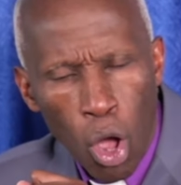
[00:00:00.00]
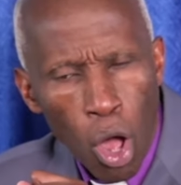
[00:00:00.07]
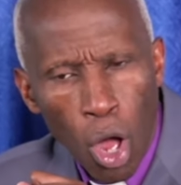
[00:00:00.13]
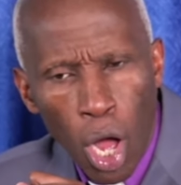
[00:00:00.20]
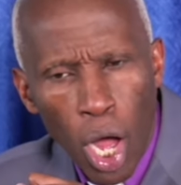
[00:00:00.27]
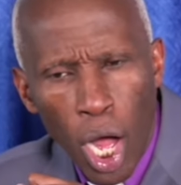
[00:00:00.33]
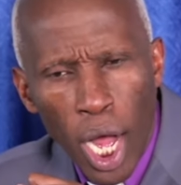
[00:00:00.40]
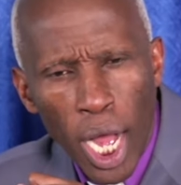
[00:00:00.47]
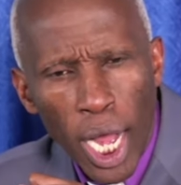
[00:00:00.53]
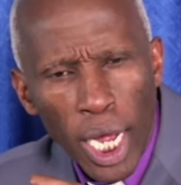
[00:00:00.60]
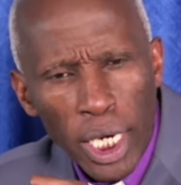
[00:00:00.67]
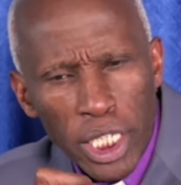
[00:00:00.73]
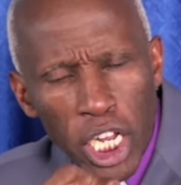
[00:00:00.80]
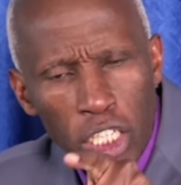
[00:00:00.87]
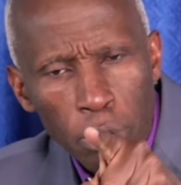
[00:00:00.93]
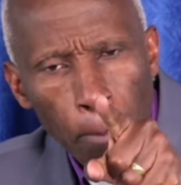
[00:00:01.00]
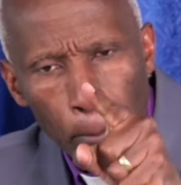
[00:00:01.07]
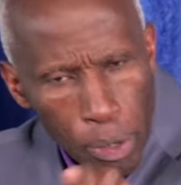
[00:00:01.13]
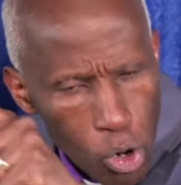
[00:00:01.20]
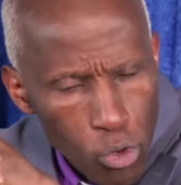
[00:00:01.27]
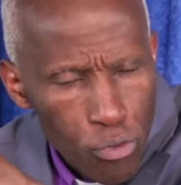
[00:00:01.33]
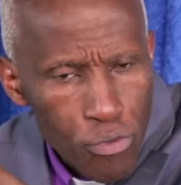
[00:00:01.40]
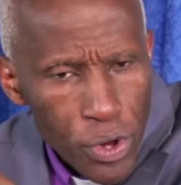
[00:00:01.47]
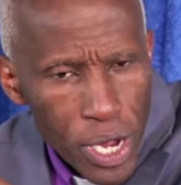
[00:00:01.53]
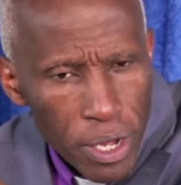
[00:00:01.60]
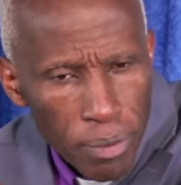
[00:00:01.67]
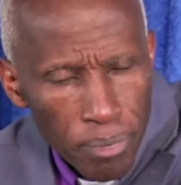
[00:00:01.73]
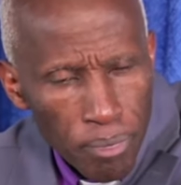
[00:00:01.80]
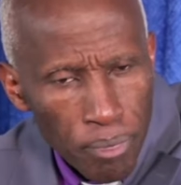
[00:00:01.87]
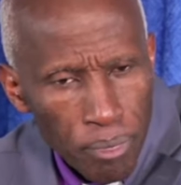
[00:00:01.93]
God is
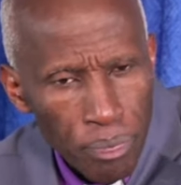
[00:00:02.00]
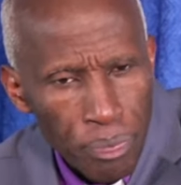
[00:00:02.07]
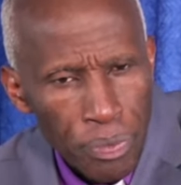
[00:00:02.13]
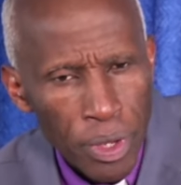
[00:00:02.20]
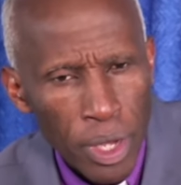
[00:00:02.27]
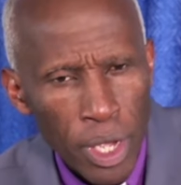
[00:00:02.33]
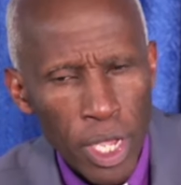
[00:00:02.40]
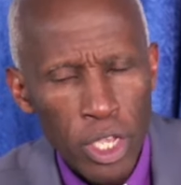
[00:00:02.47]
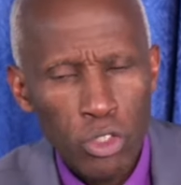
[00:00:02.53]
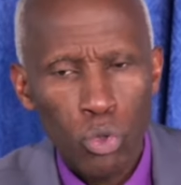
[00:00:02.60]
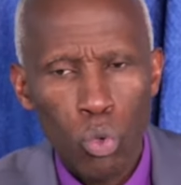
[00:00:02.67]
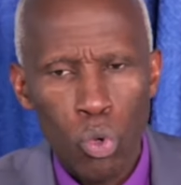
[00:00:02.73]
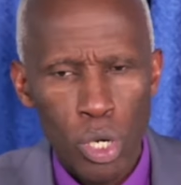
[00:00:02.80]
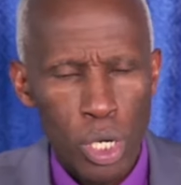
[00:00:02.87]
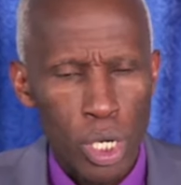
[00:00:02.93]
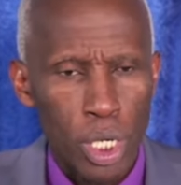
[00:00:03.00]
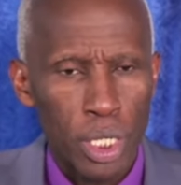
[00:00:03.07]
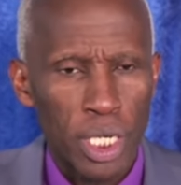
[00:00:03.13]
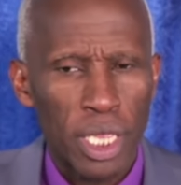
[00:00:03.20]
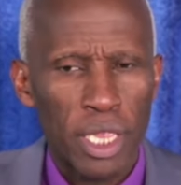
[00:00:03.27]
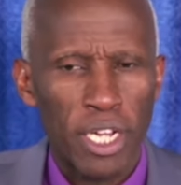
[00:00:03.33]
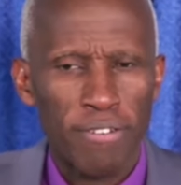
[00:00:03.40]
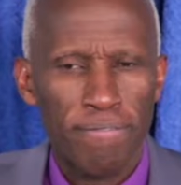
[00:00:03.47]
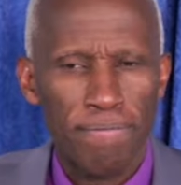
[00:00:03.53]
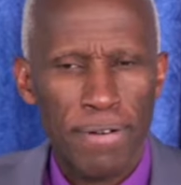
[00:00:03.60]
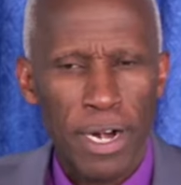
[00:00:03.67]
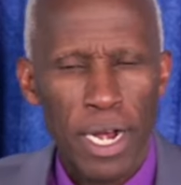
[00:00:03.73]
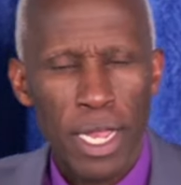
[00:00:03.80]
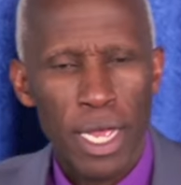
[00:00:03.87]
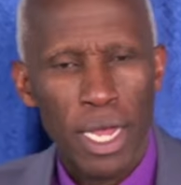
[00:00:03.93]
proving his word in that
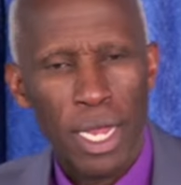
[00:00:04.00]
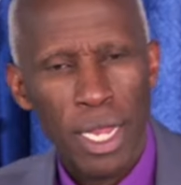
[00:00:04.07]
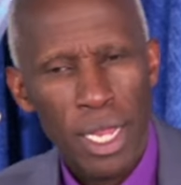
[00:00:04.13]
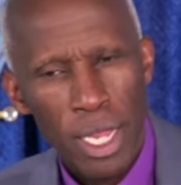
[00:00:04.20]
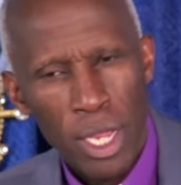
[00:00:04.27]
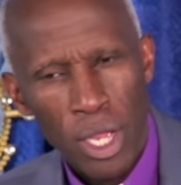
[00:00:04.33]
fire.